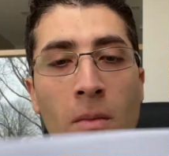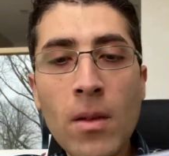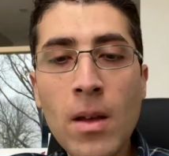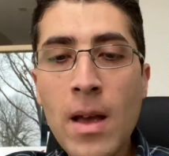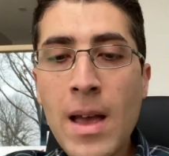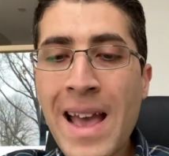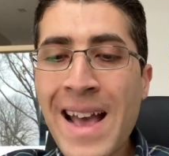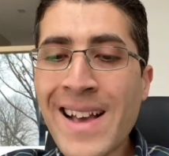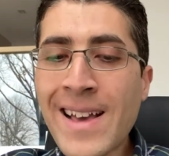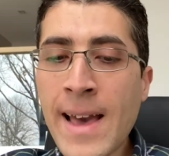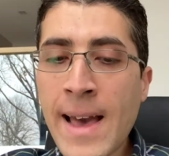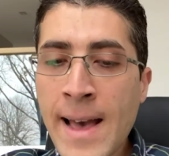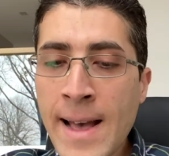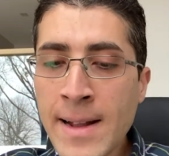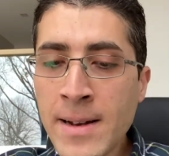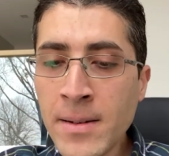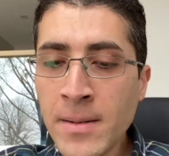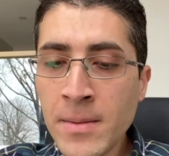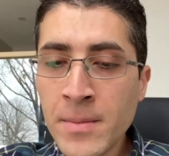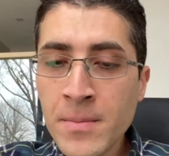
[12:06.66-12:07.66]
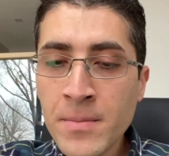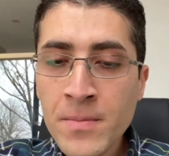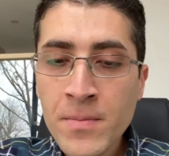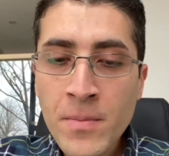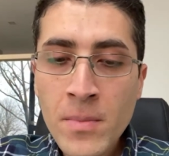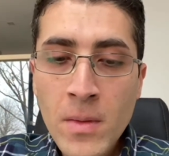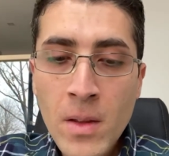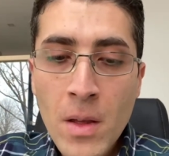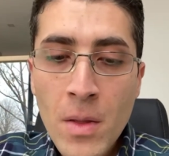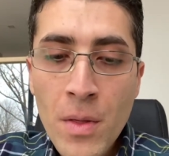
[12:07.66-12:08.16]
Again,
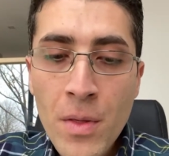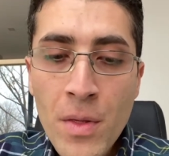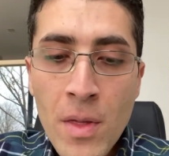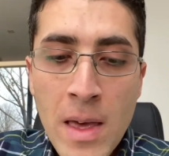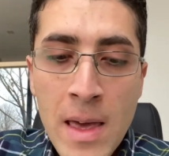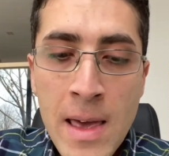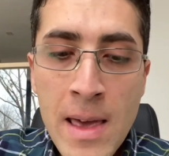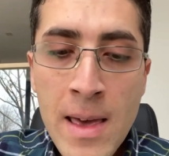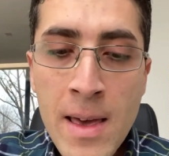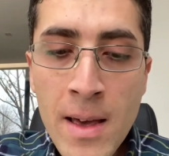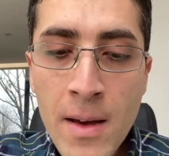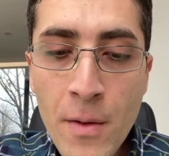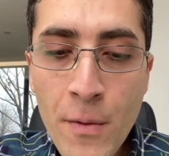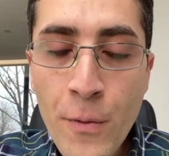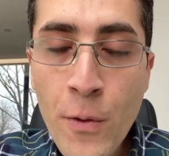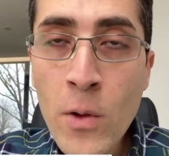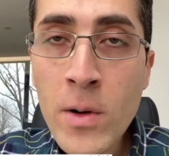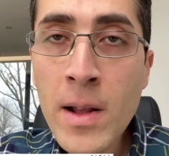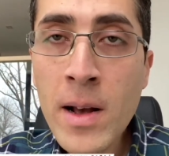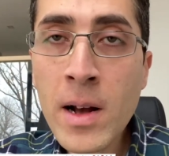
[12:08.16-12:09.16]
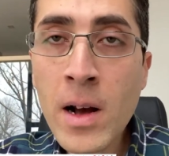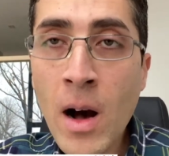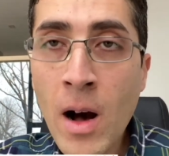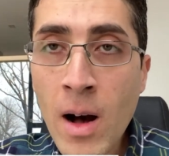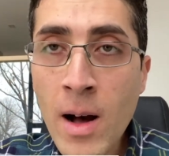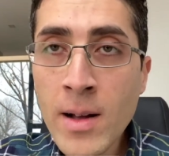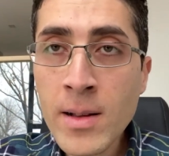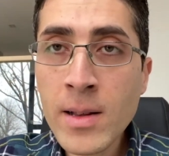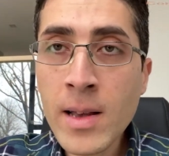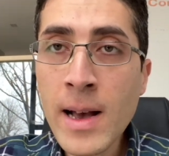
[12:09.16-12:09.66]
for the
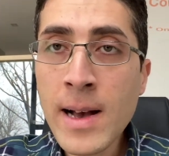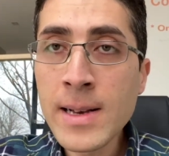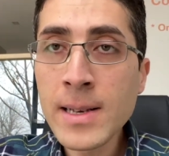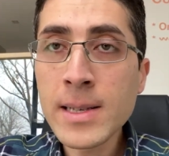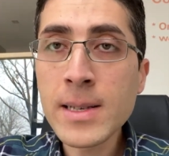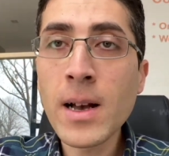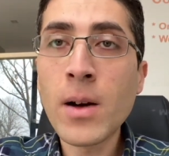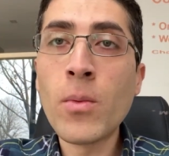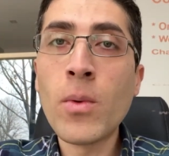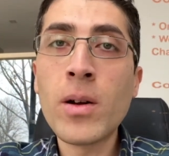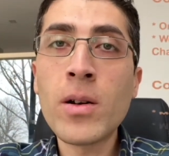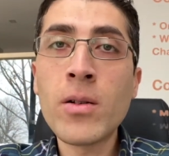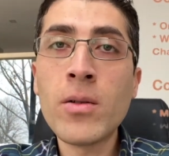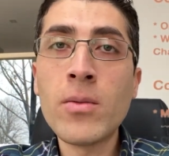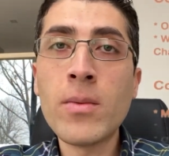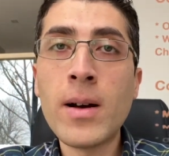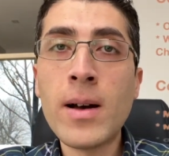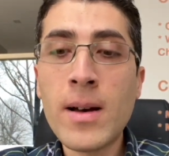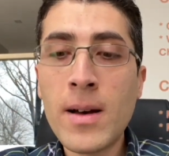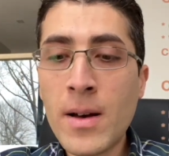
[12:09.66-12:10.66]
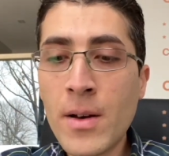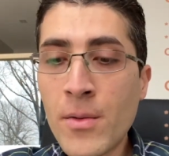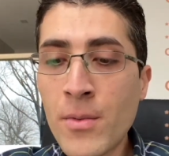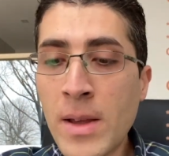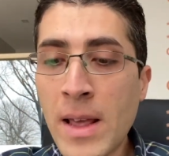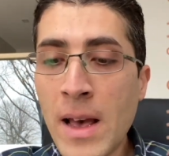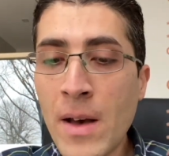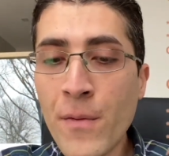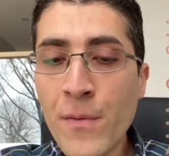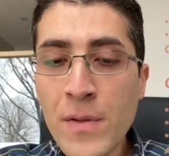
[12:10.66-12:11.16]
contest, I want to
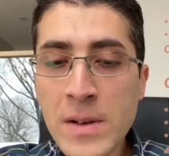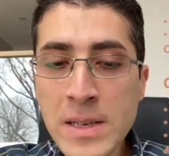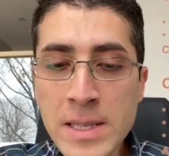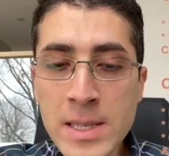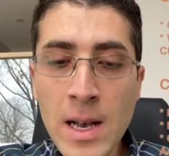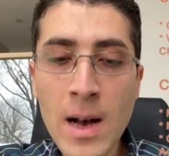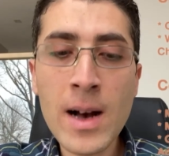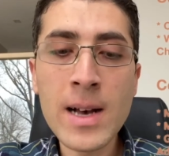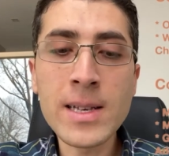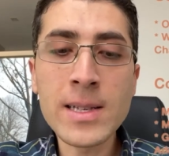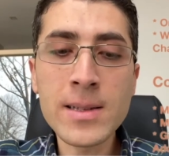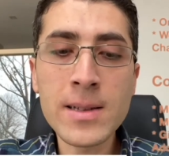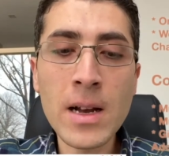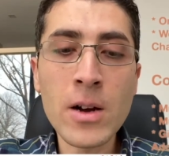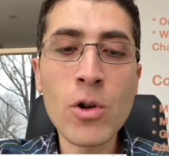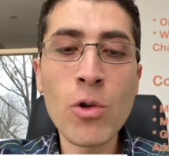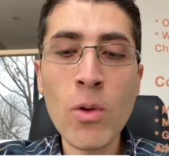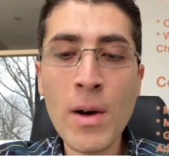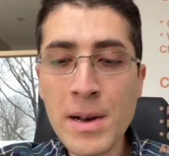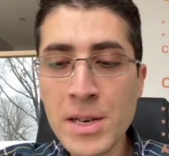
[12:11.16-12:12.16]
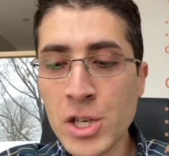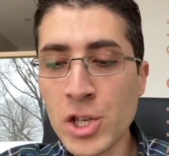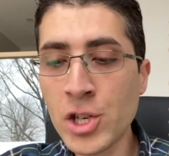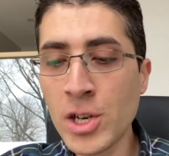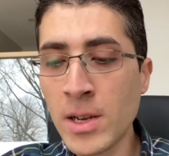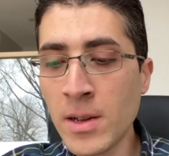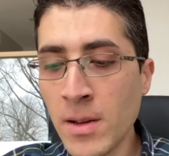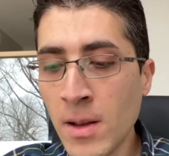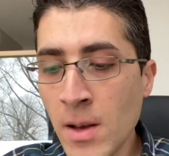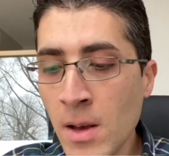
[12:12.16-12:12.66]
re-emphasize the
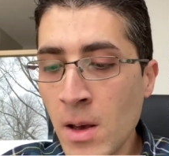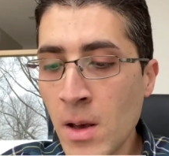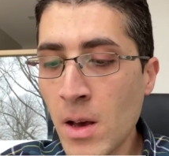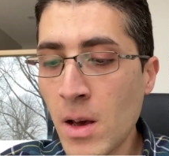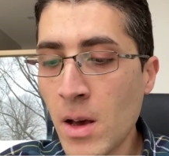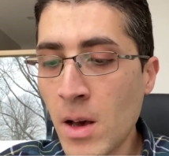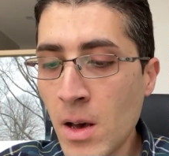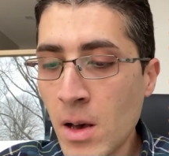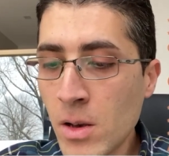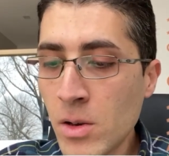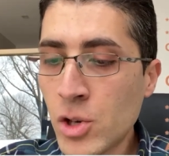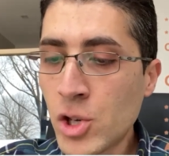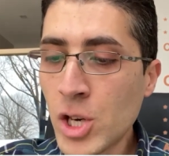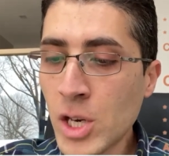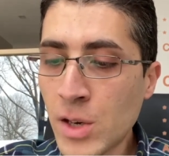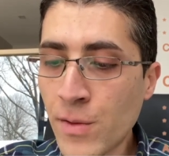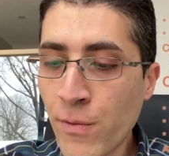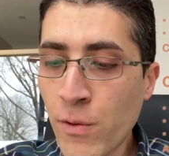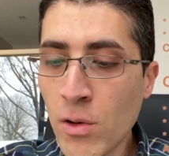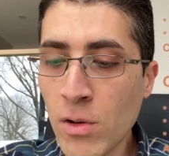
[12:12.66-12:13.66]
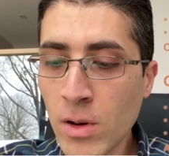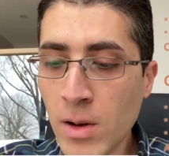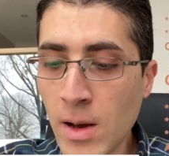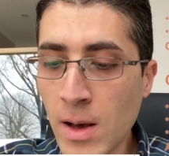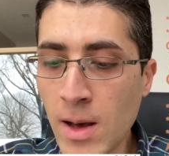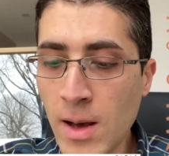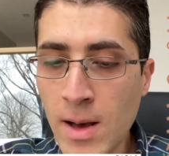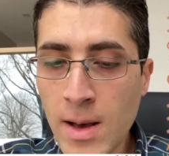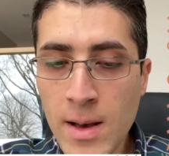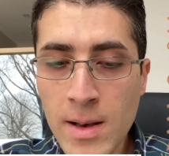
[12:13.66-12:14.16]
question, just
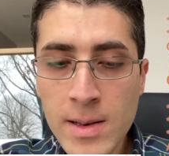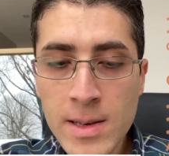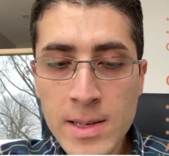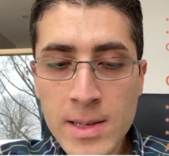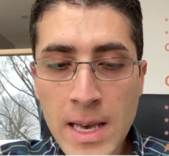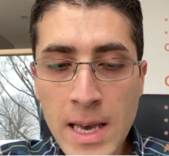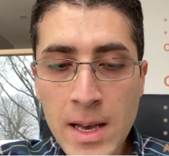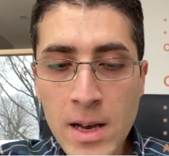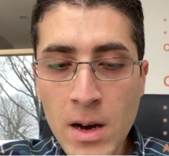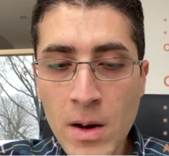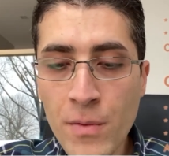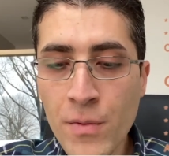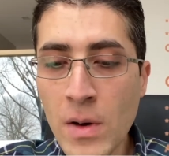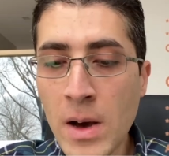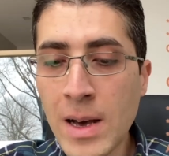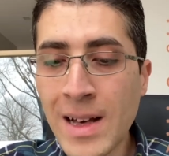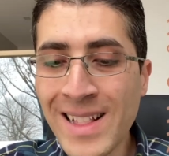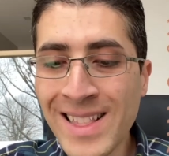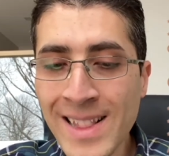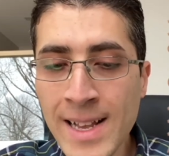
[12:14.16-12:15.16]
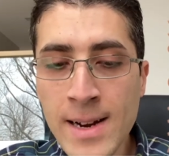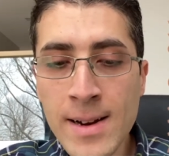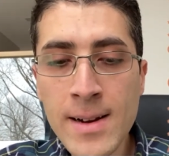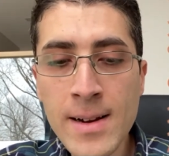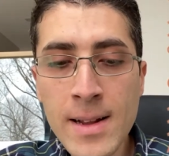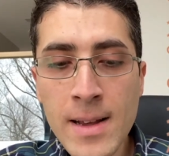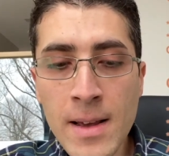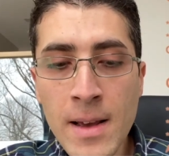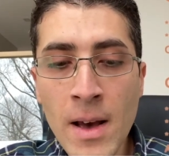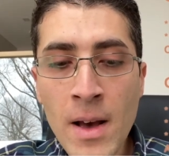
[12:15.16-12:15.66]
for sake of
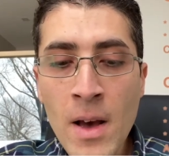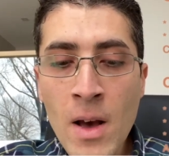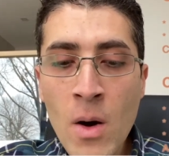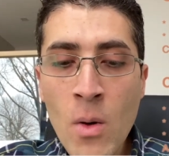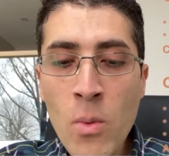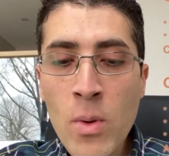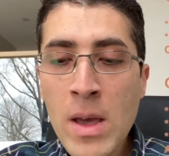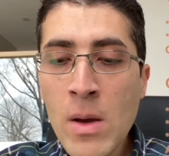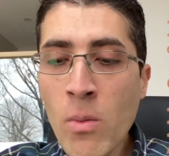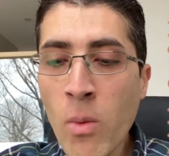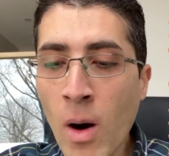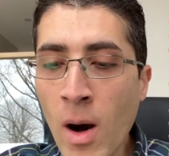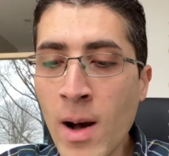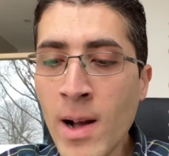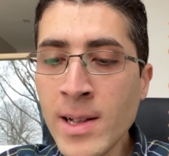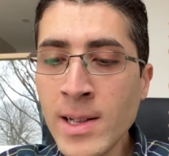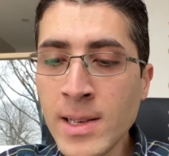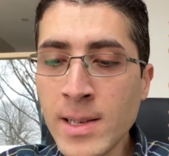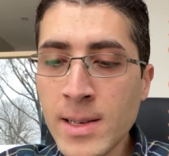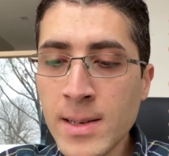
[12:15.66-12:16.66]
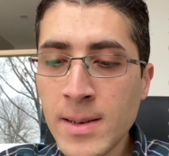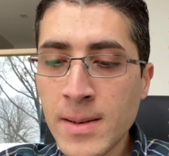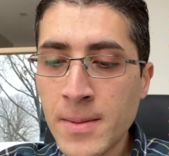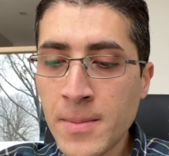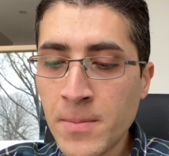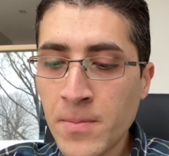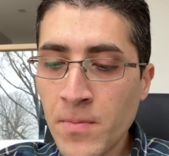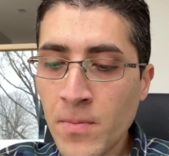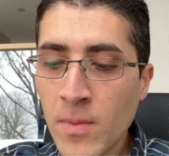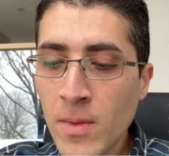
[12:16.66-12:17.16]
clarity. We want
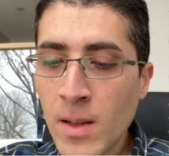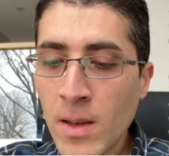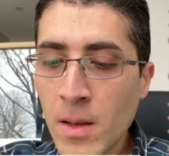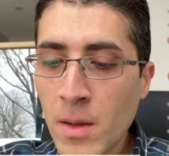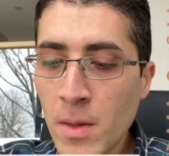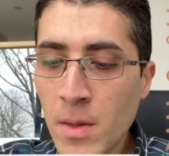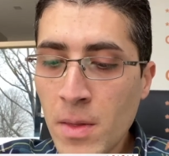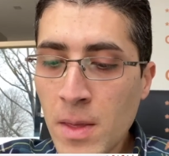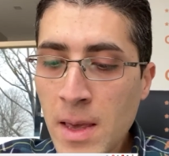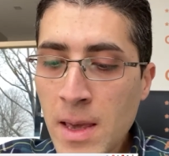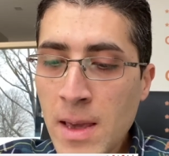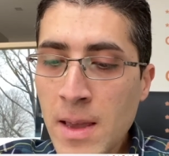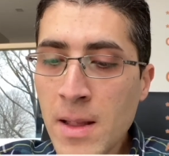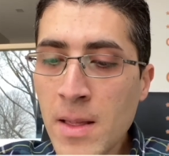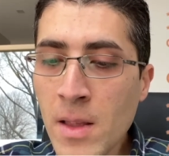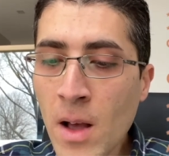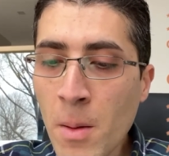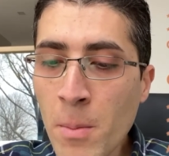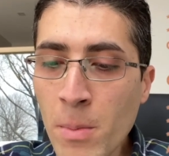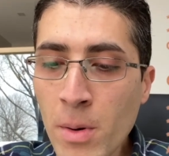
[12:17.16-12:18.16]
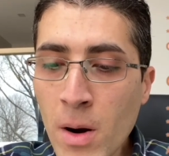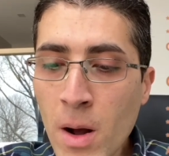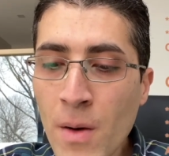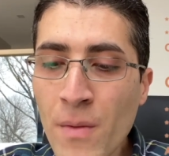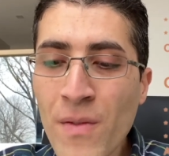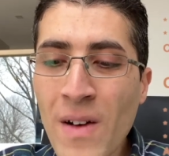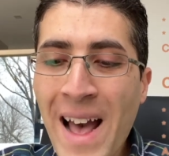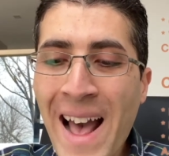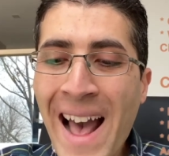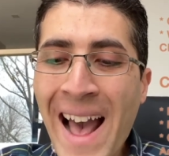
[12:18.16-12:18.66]
the number
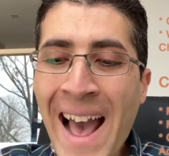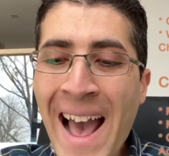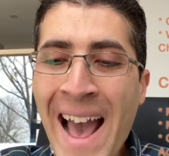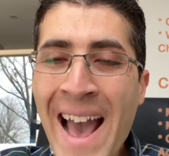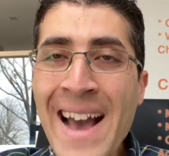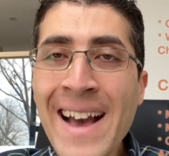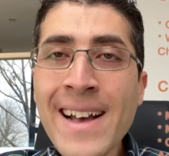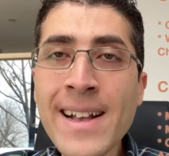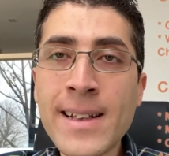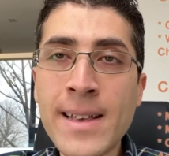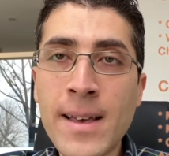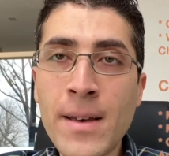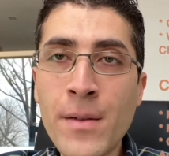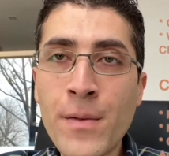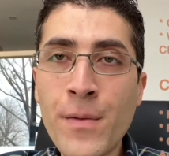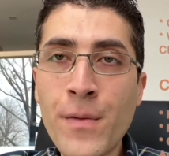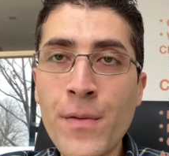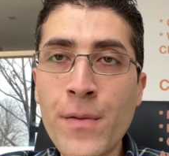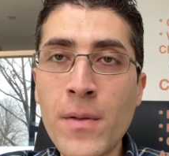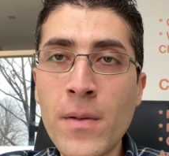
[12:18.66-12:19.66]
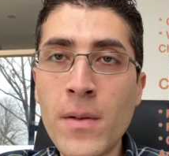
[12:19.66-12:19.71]
of active